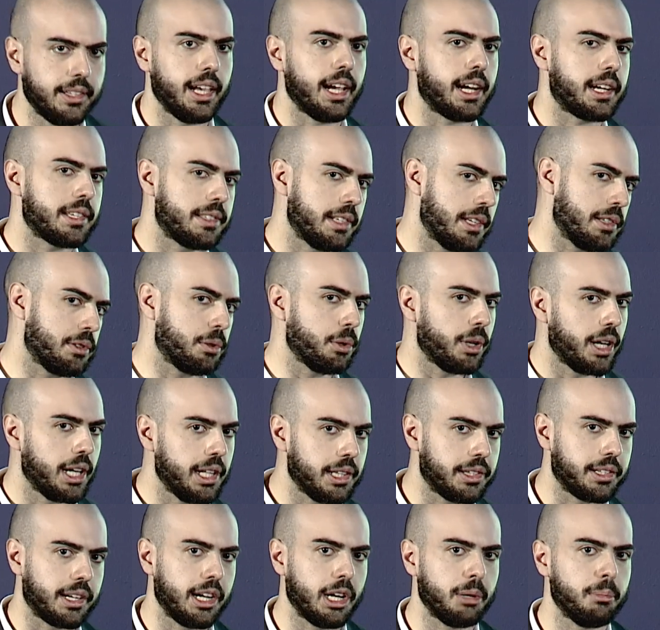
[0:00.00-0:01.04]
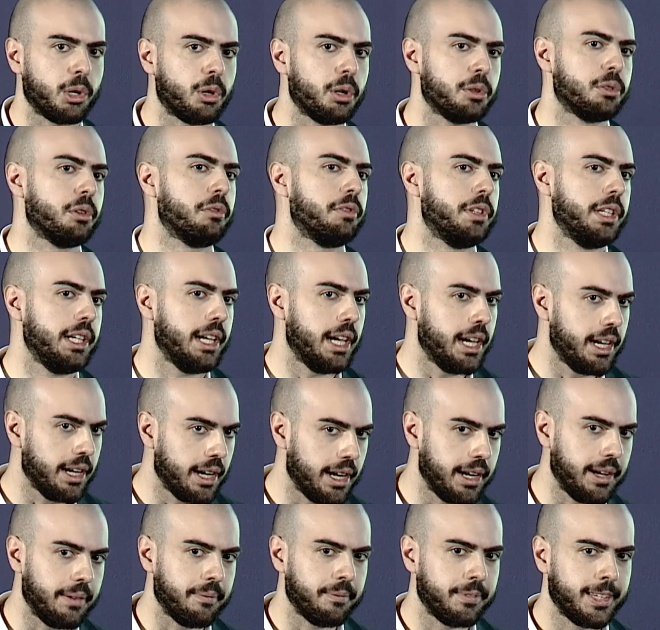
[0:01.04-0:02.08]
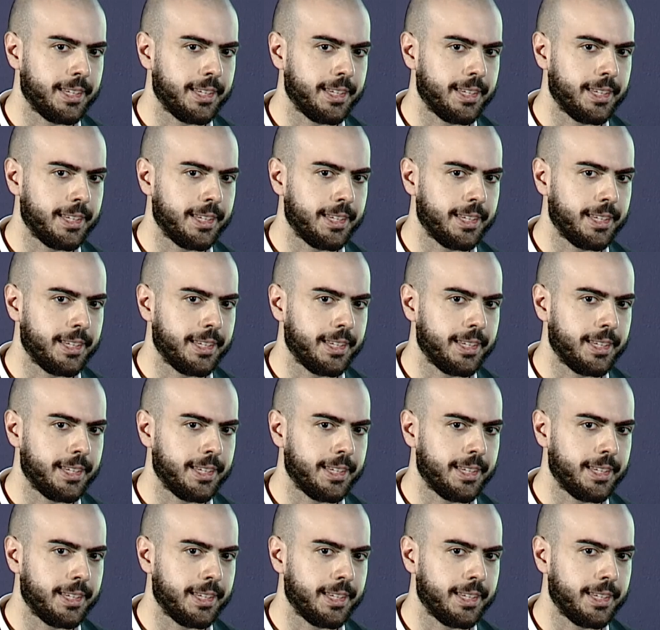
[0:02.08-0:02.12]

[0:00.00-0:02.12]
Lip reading: access to healthcare because of the AI.